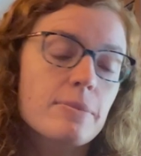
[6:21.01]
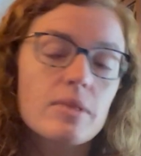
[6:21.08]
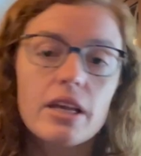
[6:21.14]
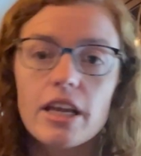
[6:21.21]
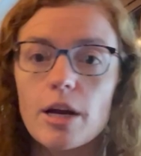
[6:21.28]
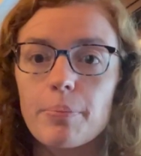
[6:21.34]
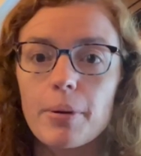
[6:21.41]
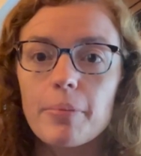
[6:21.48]
you
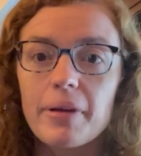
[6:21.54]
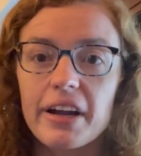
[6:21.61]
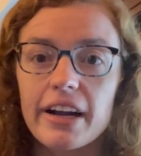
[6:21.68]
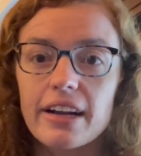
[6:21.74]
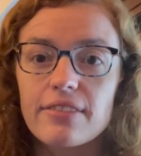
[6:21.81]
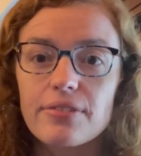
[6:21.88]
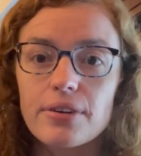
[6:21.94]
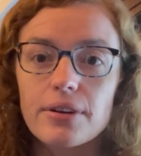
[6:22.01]
know,
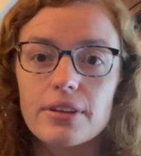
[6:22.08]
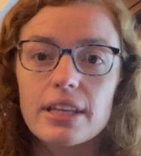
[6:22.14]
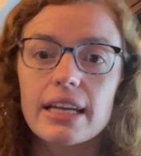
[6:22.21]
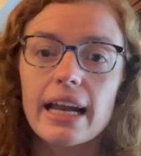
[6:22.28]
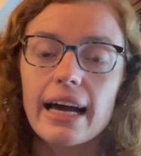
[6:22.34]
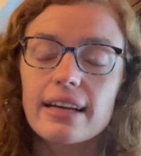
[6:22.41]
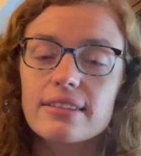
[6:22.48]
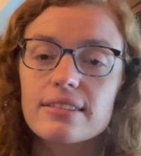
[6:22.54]
preparing for the
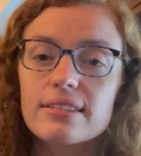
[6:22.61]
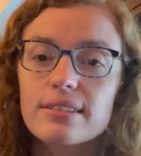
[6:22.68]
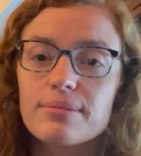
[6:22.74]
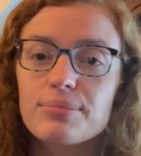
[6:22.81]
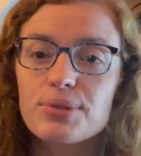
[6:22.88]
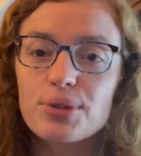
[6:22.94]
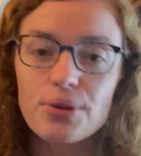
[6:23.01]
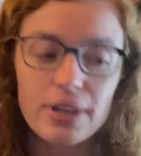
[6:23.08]
next
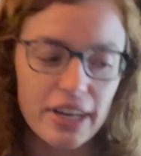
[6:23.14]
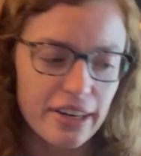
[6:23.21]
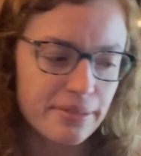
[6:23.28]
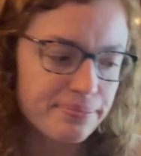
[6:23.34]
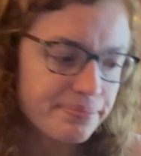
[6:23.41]
school year.